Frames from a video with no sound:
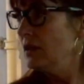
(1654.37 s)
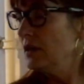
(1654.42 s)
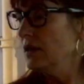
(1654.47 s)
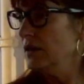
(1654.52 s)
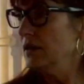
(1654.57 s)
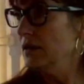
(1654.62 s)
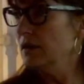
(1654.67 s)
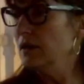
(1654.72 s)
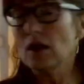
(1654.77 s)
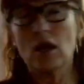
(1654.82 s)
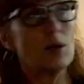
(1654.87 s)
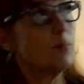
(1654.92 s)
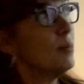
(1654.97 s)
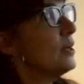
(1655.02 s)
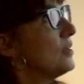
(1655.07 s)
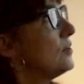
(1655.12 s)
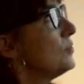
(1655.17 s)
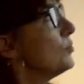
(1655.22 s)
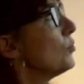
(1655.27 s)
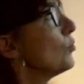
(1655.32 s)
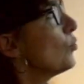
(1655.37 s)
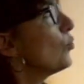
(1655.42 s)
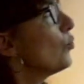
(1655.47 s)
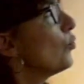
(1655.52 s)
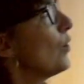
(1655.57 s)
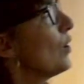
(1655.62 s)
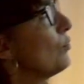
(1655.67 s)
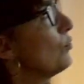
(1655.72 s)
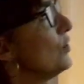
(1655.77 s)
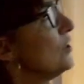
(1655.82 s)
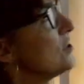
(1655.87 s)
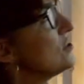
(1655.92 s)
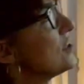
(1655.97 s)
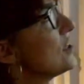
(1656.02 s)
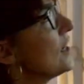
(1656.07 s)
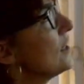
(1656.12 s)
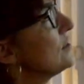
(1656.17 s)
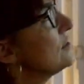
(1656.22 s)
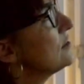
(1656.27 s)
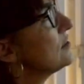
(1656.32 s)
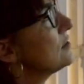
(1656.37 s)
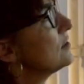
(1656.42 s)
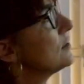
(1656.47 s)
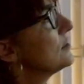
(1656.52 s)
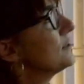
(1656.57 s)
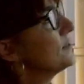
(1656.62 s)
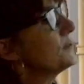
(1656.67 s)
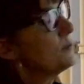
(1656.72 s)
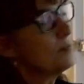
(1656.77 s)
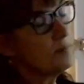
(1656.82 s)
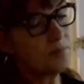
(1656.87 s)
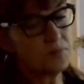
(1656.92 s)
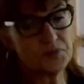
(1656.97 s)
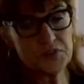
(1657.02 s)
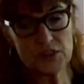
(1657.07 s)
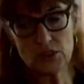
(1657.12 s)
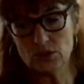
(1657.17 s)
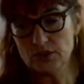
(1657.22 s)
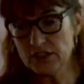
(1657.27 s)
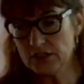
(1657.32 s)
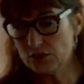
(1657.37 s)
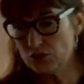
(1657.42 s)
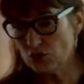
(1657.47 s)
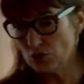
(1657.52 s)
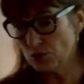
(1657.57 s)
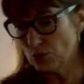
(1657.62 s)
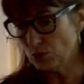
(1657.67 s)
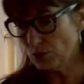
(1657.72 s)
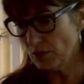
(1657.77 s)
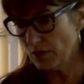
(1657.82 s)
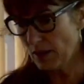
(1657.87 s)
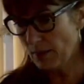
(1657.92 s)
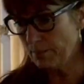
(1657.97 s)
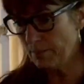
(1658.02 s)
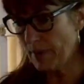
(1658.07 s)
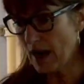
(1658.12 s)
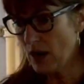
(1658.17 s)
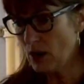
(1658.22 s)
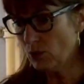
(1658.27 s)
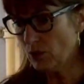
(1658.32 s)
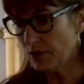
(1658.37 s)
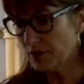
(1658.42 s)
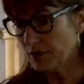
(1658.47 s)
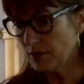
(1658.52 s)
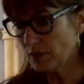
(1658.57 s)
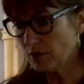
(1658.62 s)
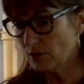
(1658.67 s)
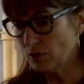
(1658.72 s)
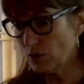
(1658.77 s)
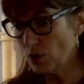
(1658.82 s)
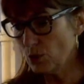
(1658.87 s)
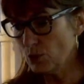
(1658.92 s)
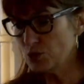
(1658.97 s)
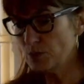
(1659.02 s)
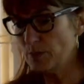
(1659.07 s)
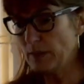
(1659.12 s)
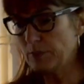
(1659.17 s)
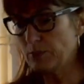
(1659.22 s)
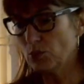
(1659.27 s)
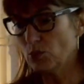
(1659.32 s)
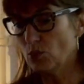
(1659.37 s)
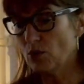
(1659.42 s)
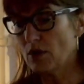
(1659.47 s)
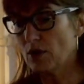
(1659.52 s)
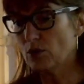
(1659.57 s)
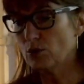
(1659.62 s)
But when we said you need to empower those people who are